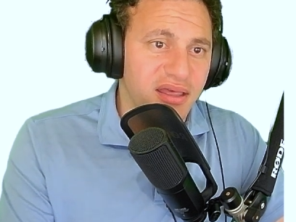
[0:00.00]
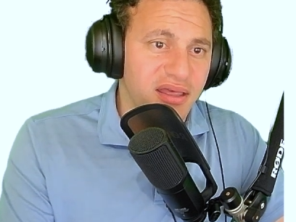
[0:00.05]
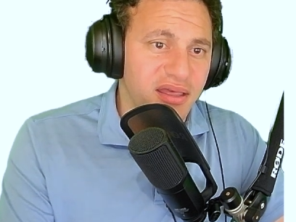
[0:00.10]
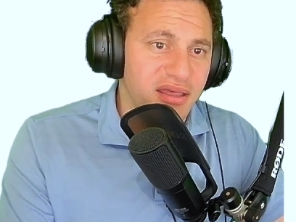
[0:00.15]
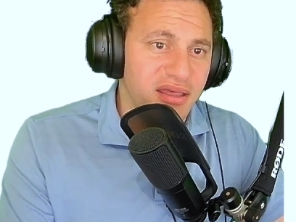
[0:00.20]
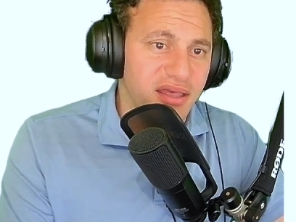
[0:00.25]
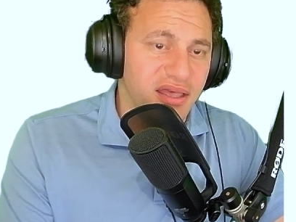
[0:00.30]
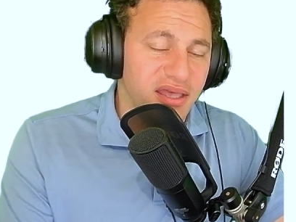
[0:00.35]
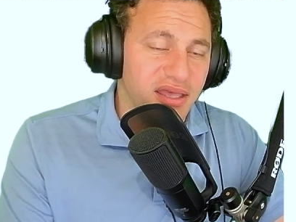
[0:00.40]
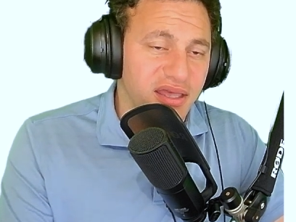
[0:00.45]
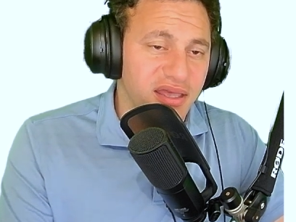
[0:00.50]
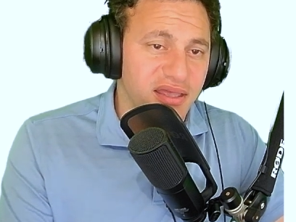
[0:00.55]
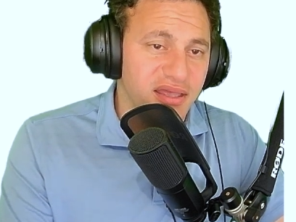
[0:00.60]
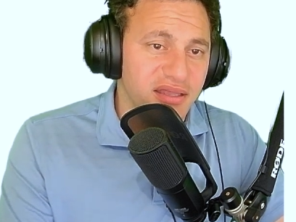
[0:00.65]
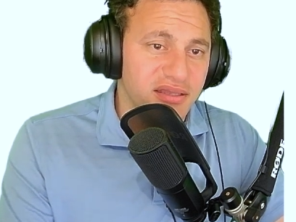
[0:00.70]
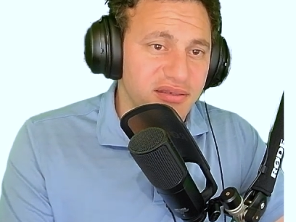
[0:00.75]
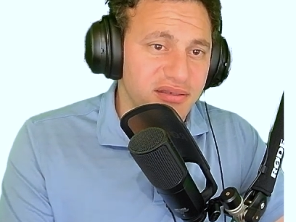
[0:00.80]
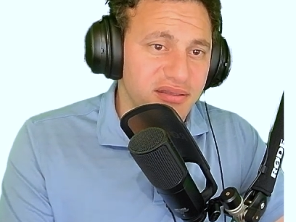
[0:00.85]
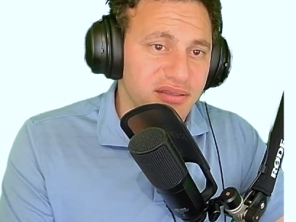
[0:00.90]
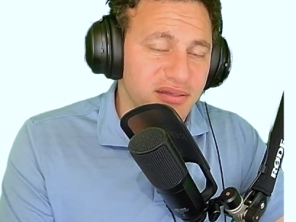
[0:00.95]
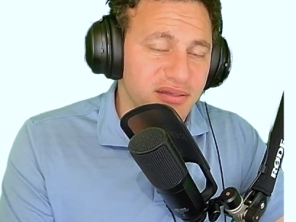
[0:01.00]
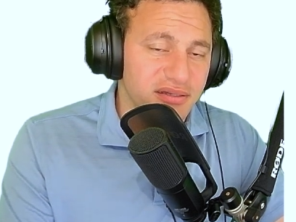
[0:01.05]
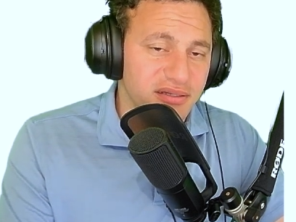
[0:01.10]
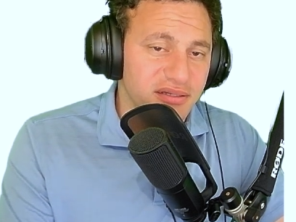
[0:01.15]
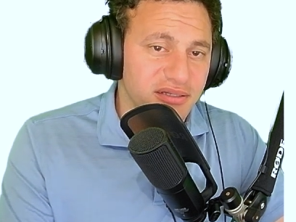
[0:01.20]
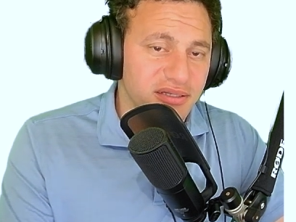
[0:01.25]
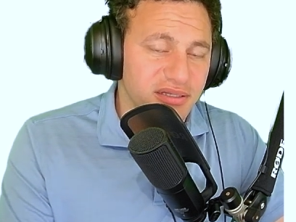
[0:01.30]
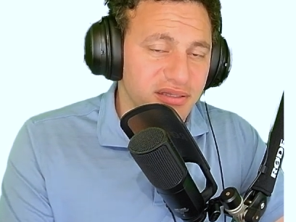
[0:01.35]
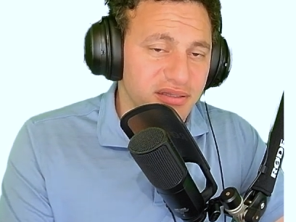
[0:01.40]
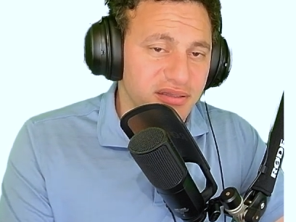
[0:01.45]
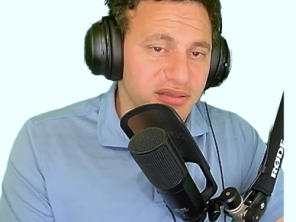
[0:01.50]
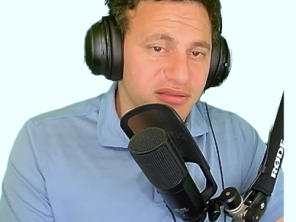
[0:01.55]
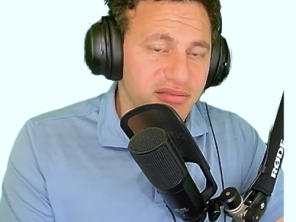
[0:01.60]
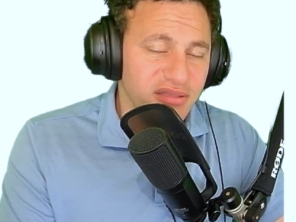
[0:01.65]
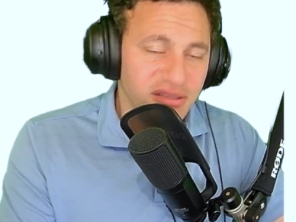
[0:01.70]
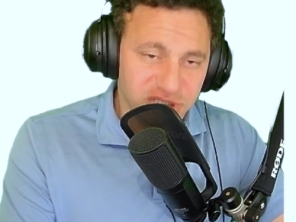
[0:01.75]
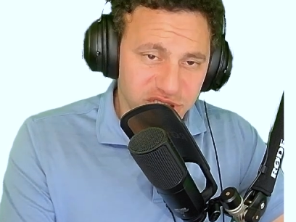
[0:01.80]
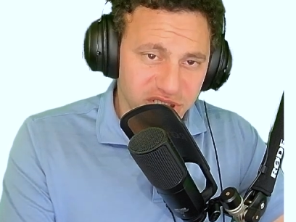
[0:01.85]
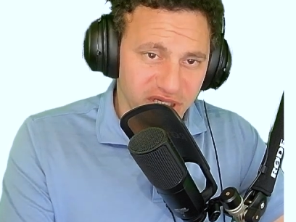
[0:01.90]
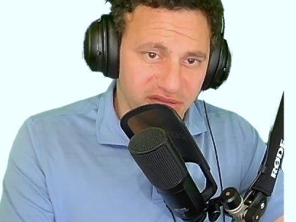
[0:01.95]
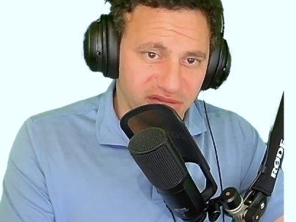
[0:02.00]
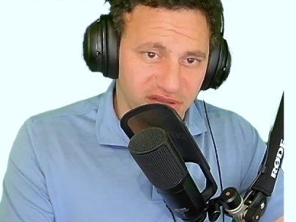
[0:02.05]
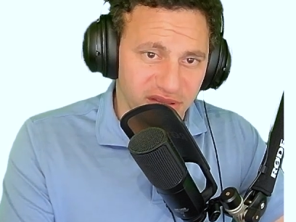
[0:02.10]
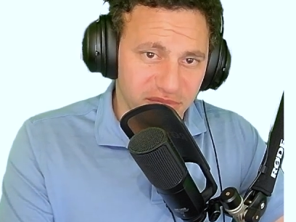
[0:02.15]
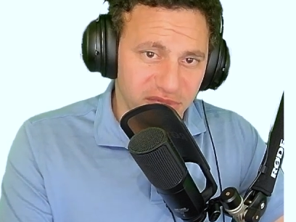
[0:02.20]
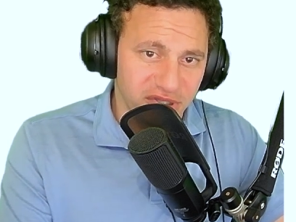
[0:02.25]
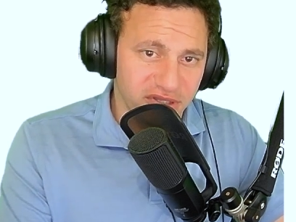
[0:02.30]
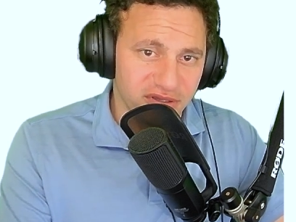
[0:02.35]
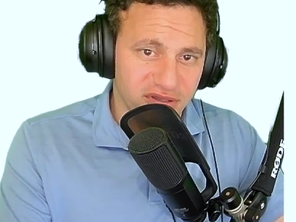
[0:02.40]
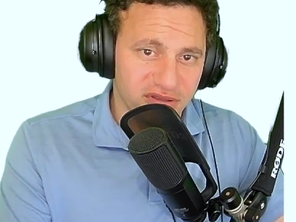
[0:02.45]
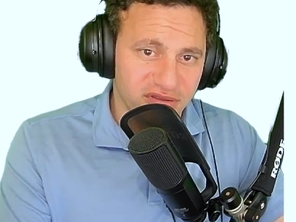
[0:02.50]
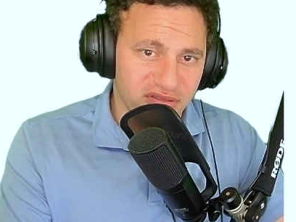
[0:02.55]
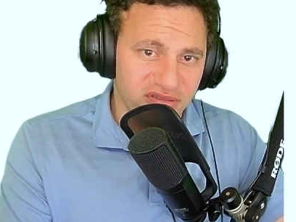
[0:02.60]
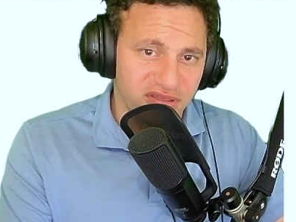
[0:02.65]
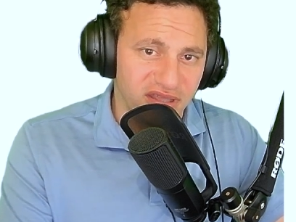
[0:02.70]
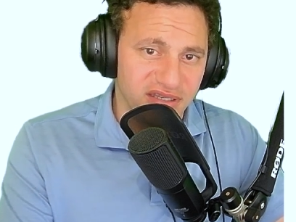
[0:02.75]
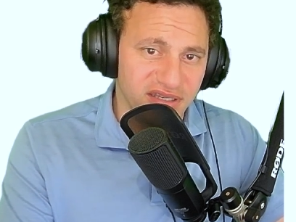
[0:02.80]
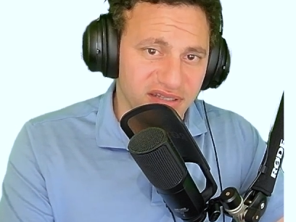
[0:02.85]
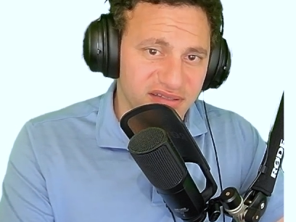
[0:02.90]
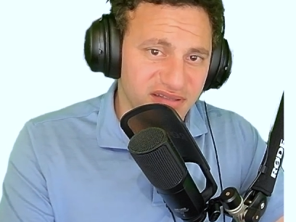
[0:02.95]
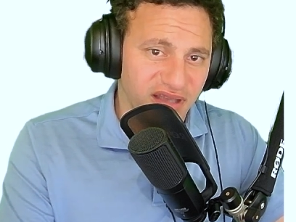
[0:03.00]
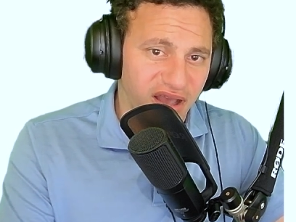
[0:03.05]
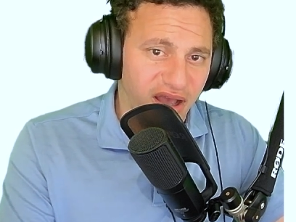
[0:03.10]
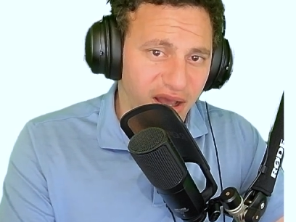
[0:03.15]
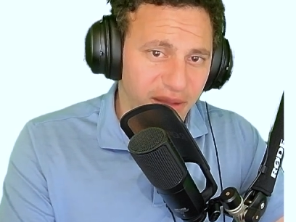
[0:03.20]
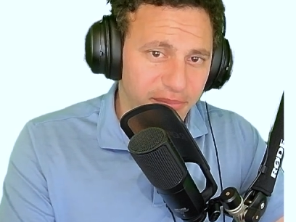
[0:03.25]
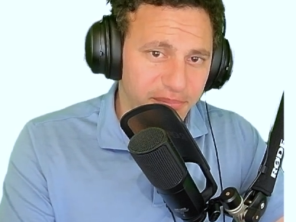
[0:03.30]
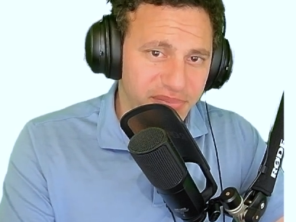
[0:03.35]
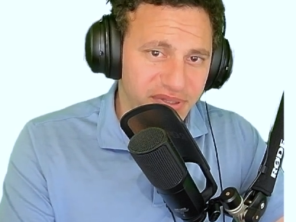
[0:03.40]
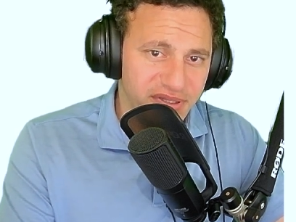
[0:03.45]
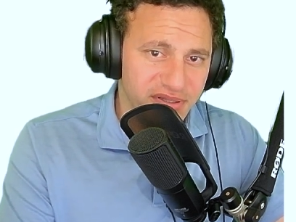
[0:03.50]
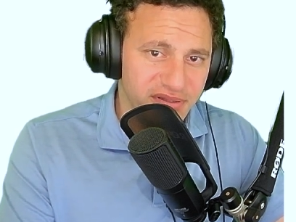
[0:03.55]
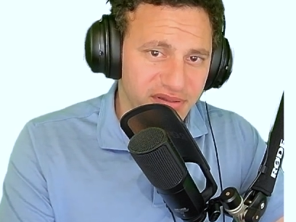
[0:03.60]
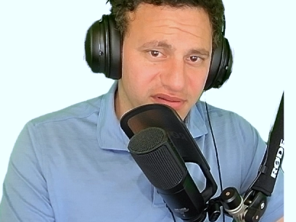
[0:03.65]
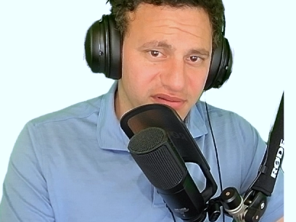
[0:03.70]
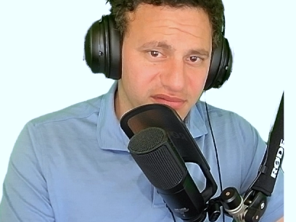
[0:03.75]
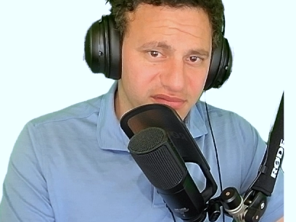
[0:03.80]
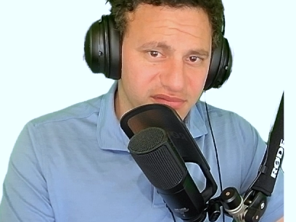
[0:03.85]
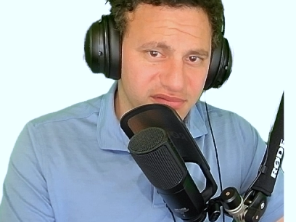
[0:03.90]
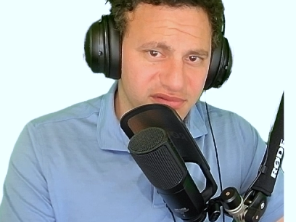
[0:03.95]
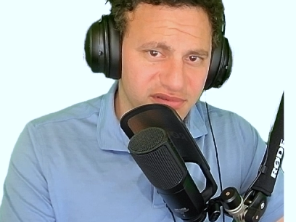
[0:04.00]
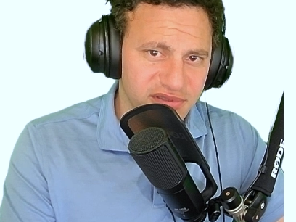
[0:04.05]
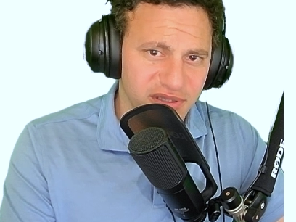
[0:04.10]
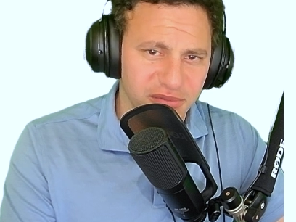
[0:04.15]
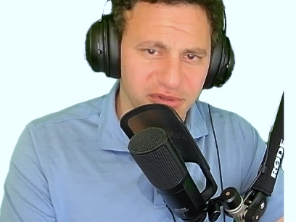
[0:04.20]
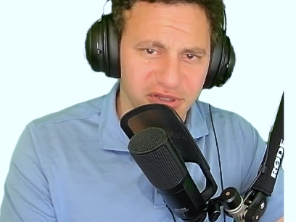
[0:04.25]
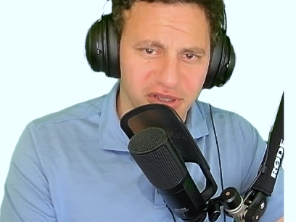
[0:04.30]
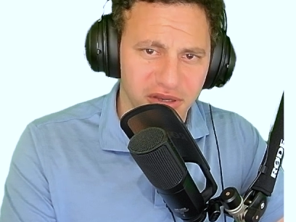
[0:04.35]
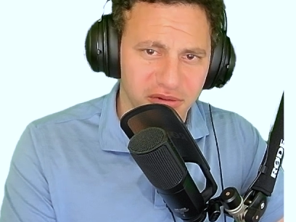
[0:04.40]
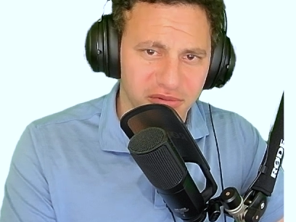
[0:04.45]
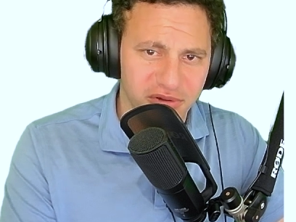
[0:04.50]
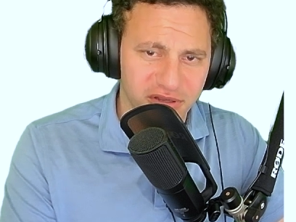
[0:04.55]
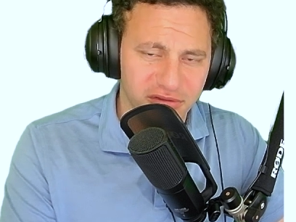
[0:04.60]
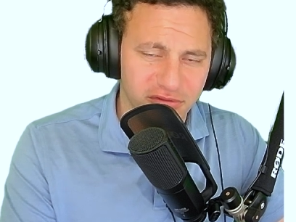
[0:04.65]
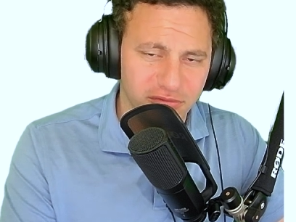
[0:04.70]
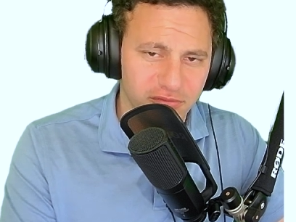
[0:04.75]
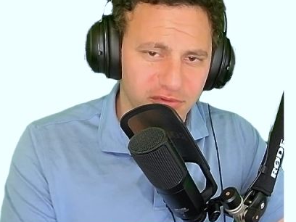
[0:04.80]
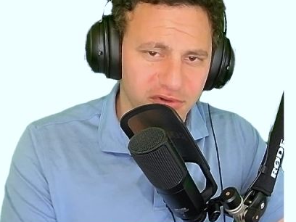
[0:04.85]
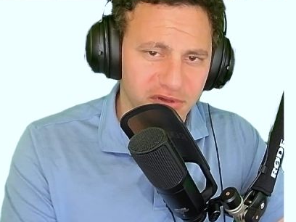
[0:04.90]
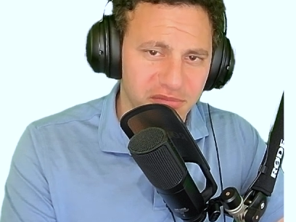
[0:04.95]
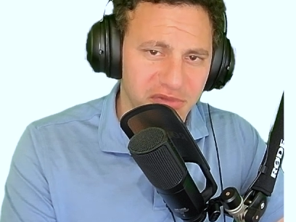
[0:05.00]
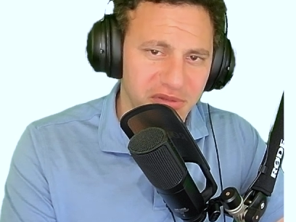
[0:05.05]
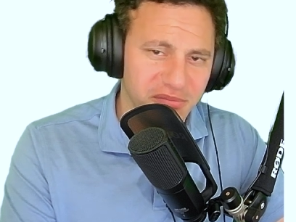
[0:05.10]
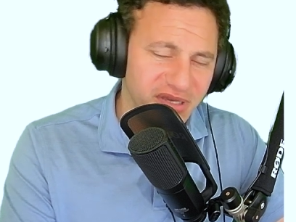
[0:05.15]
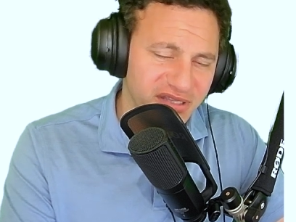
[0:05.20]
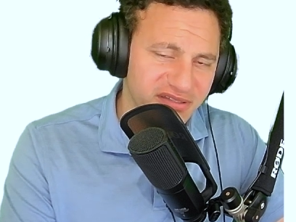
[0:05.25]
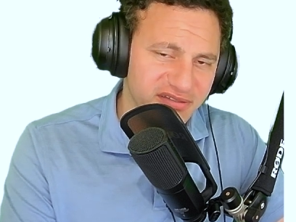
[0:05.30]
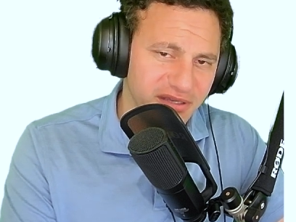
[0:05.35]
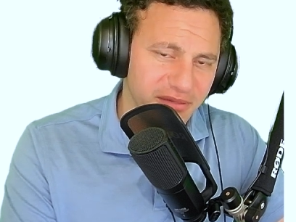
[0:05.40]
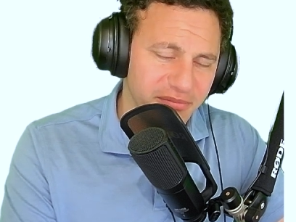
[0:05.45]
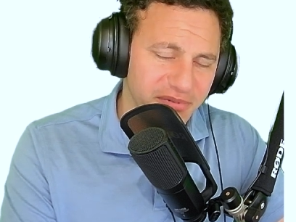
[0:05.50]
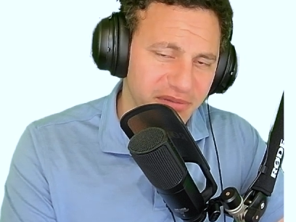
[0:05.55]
And it's interesting because it's saying the top WRX. What do you mean by top?